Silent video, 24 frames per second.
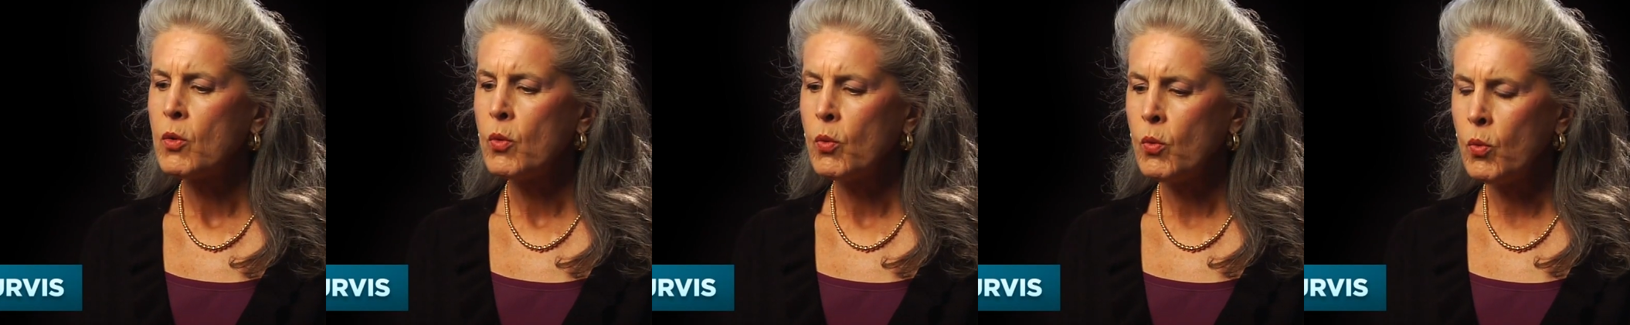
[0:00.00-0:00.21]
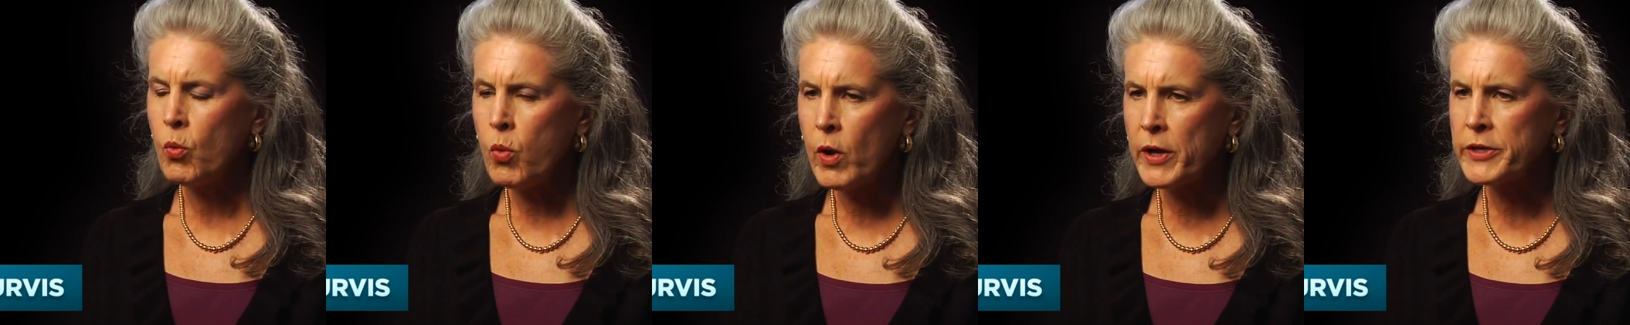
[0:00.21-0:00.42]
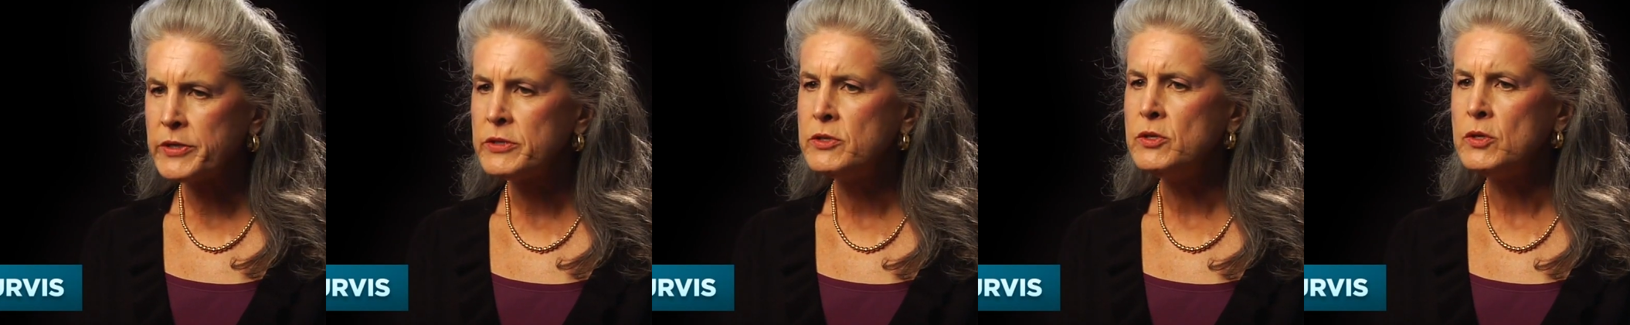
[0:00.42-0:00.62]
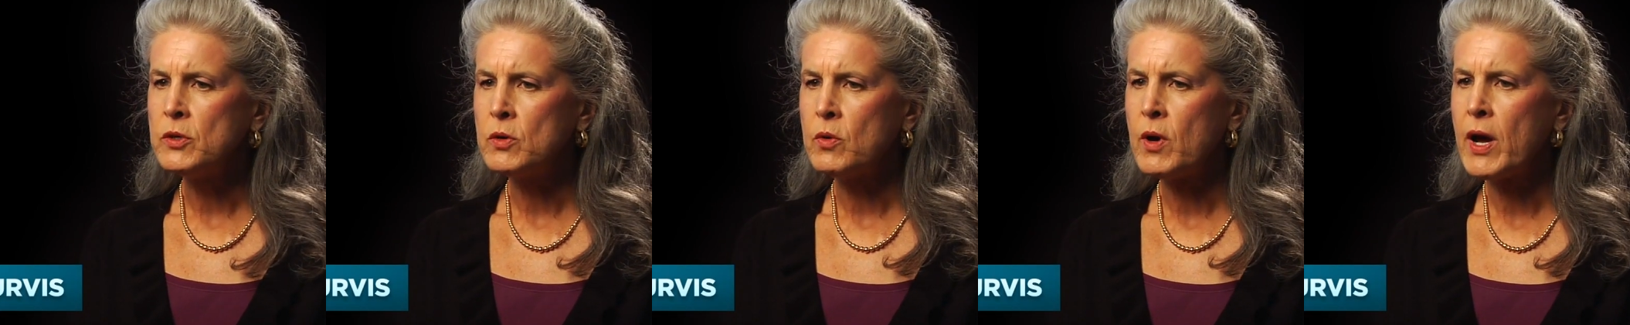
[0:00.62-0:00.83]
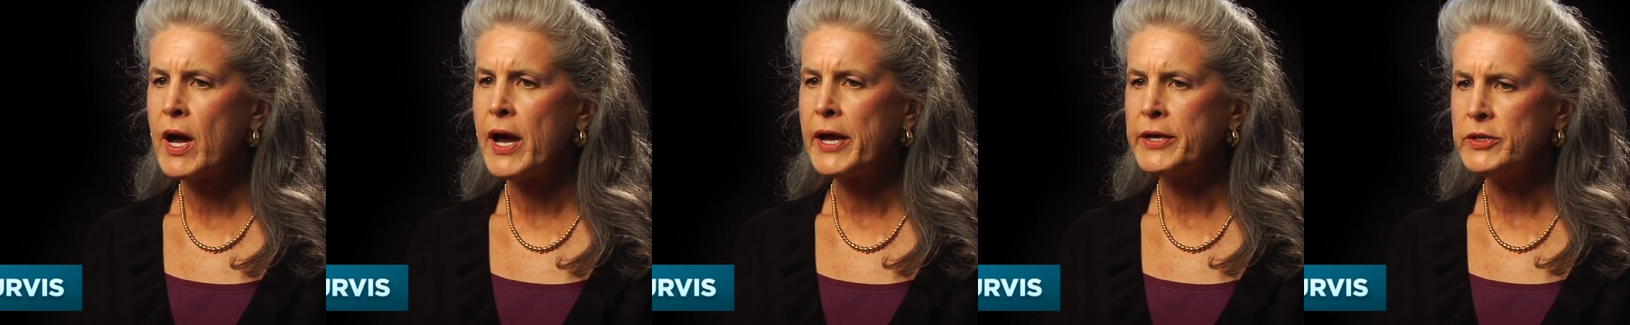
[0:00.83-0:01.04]
what
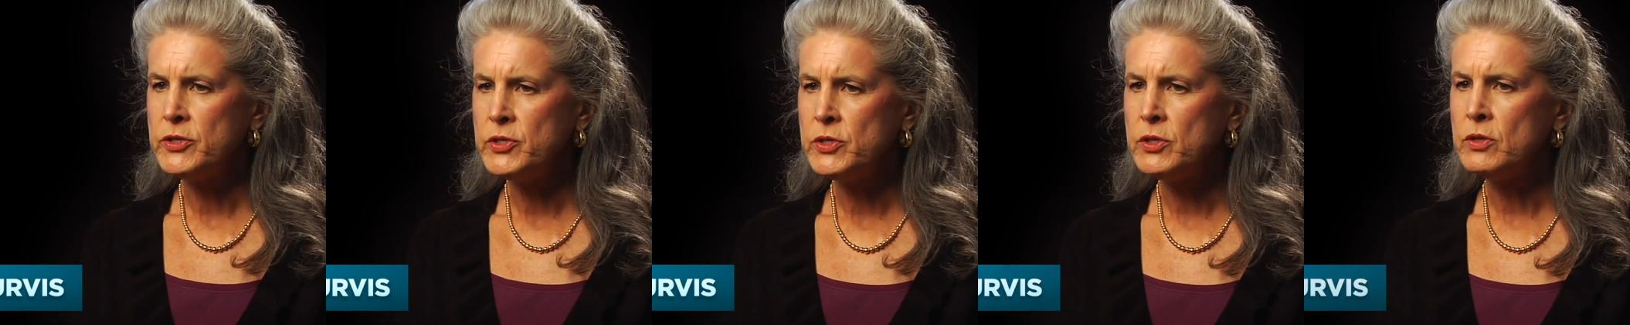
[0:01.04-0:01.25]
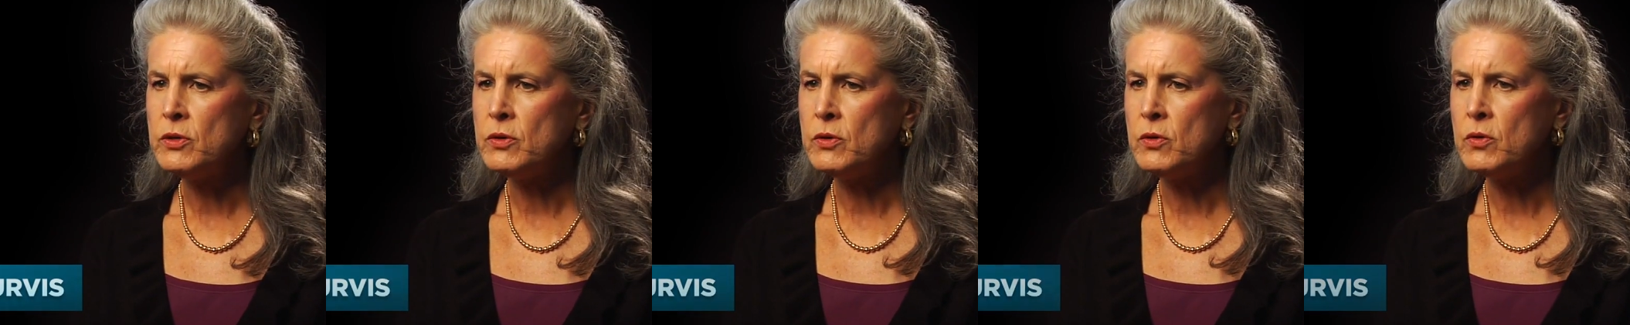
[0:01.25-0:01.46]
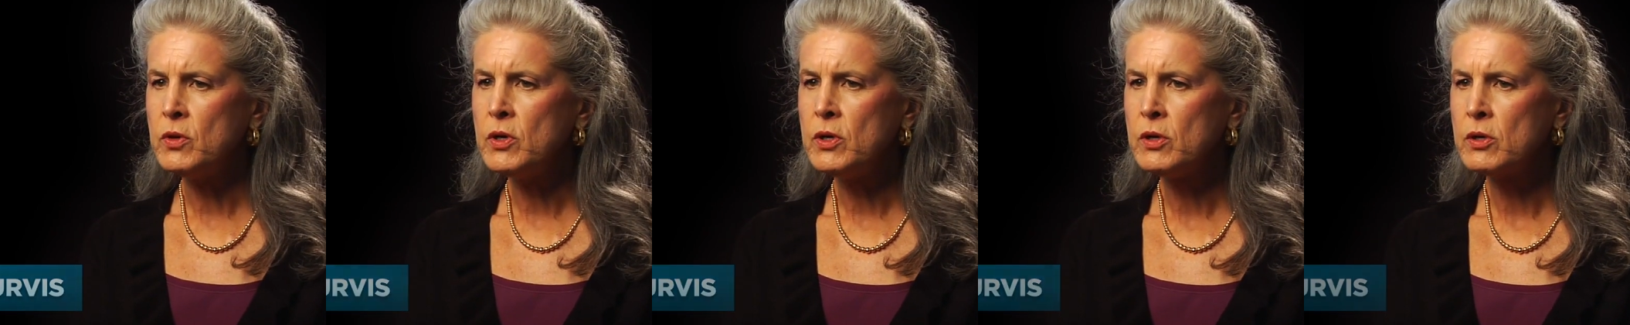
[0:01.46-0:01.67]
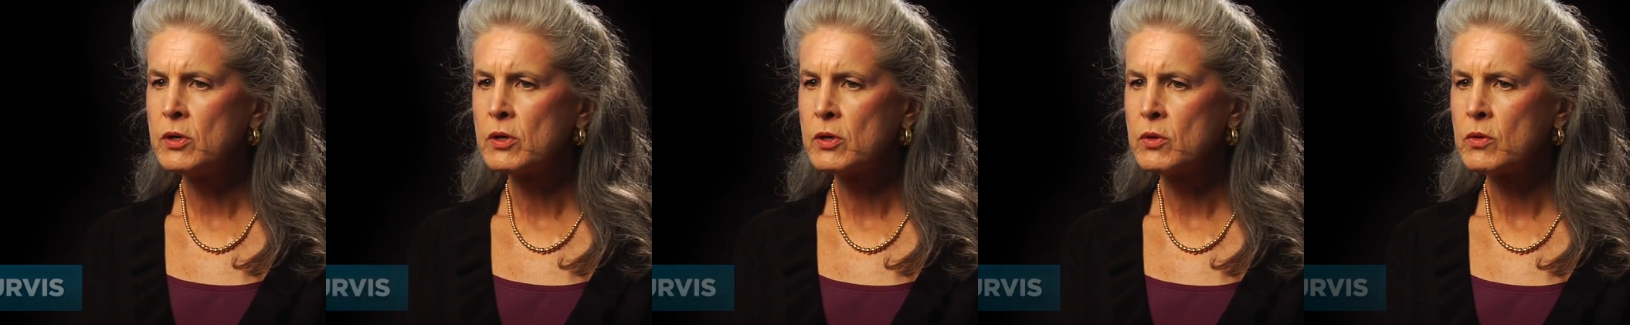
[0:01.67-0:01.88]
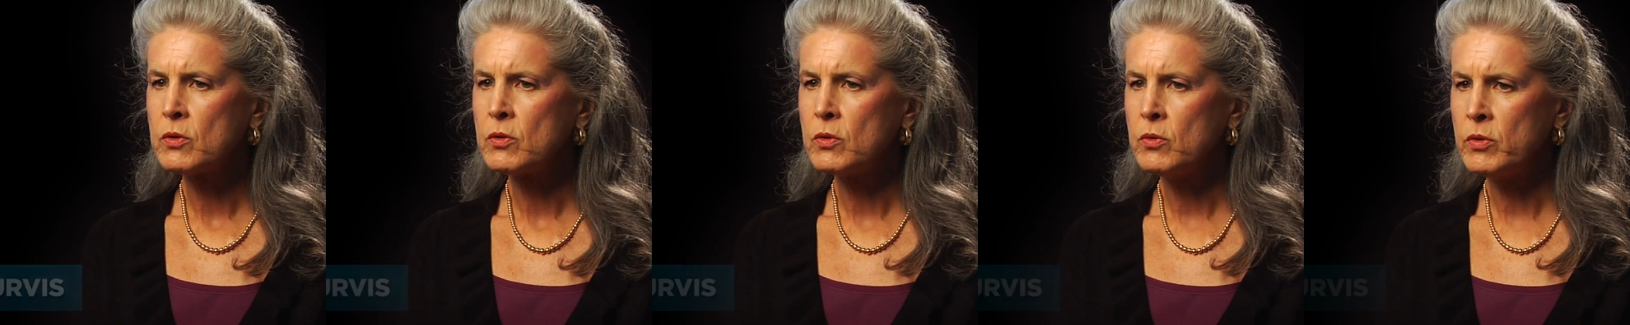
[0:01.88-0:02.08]
do I do
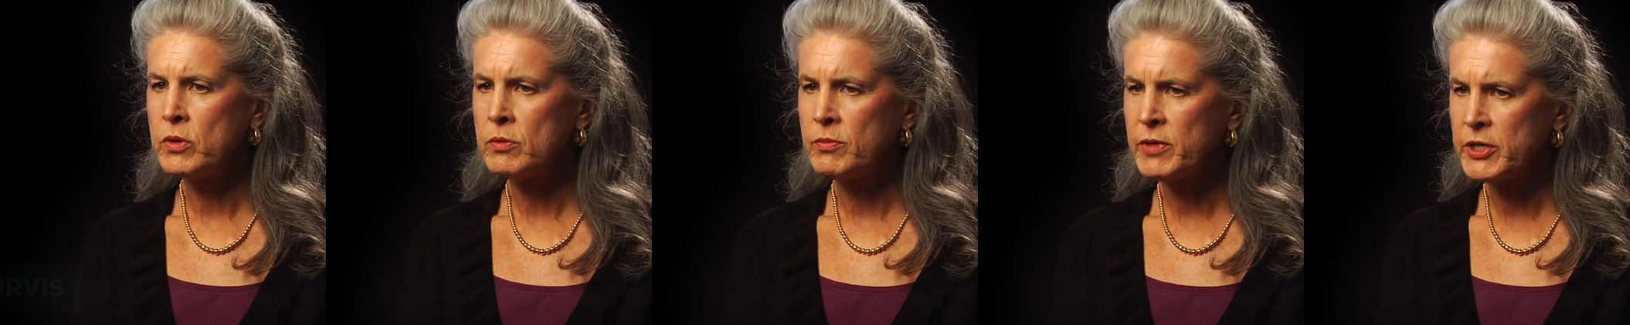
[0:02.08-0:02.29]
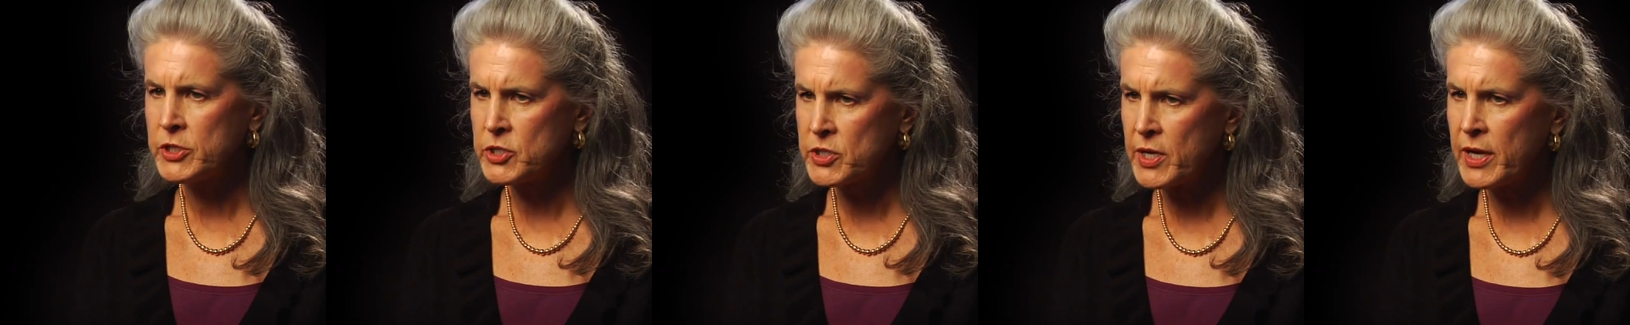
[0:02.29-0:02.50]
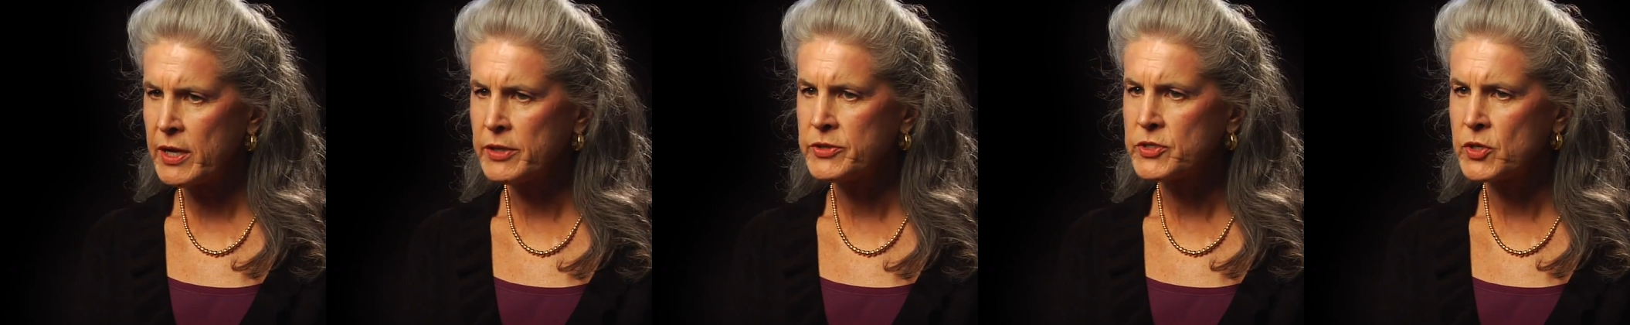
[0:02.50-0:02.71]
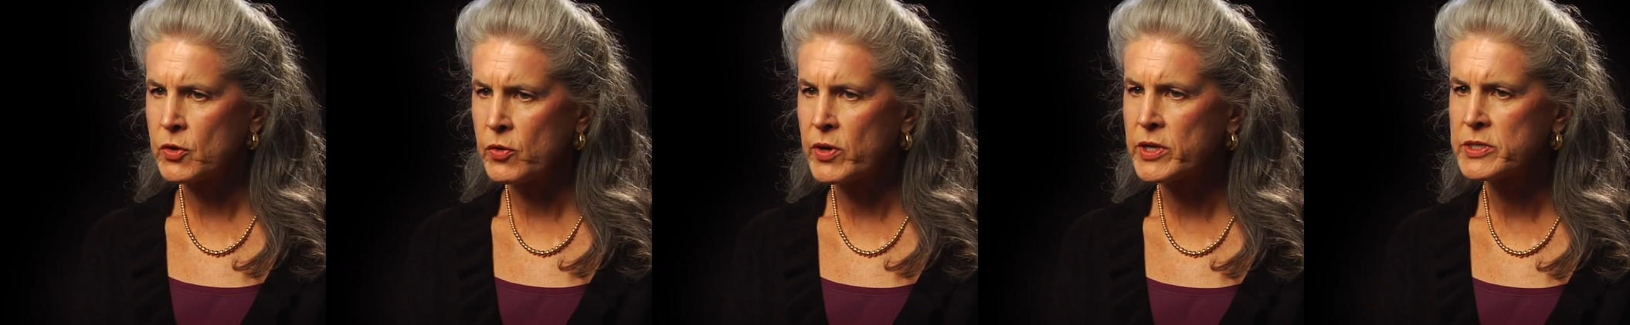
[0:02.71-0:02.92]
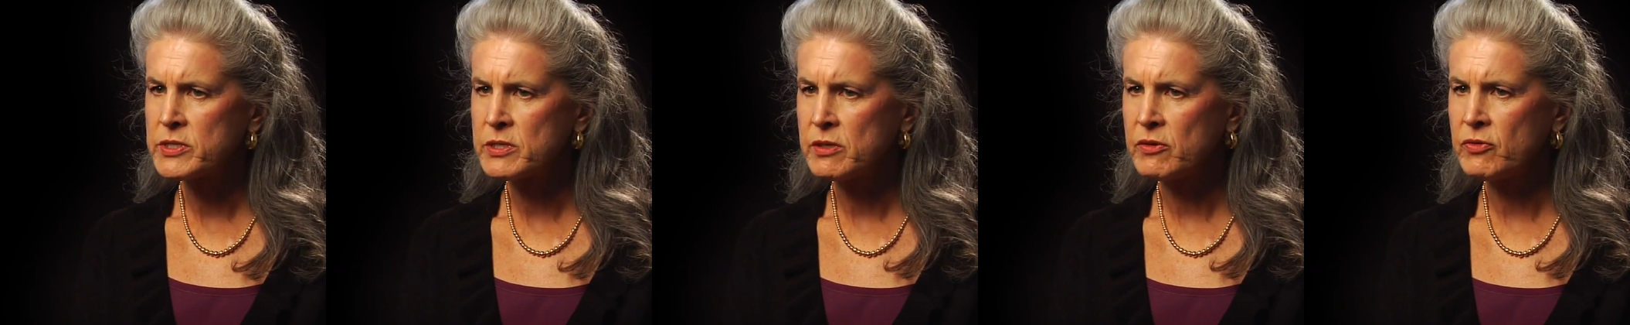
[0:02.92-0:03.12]
when my child's
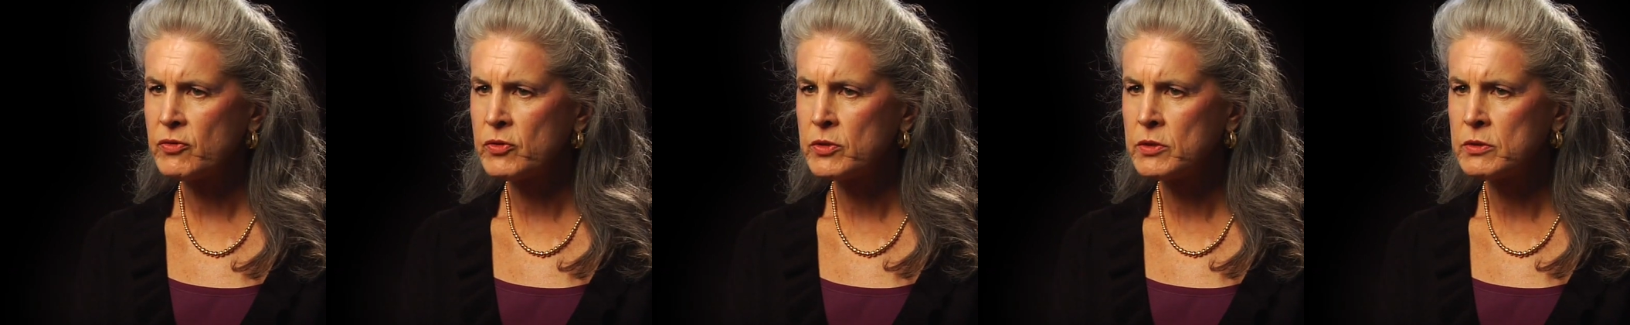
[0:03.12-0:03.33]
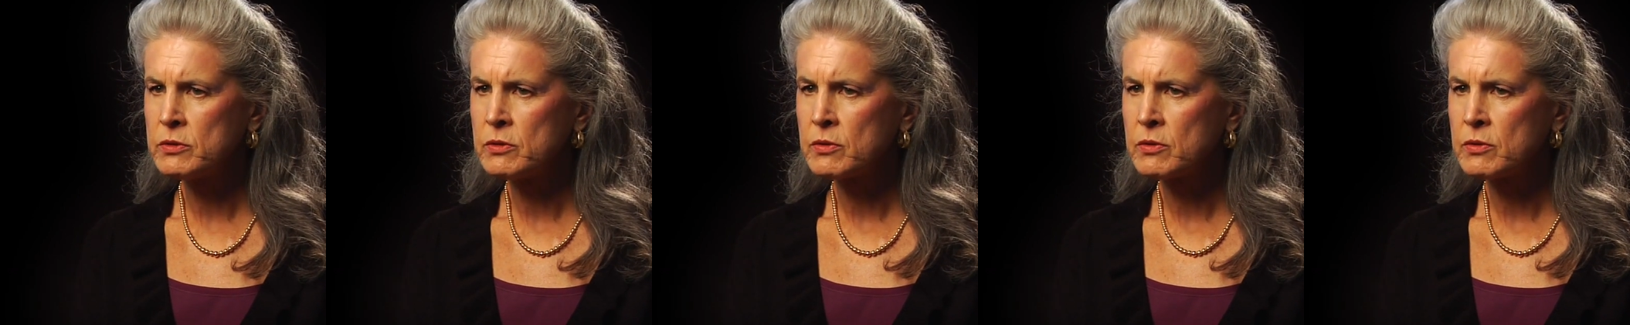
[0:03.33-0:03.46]
aggressive?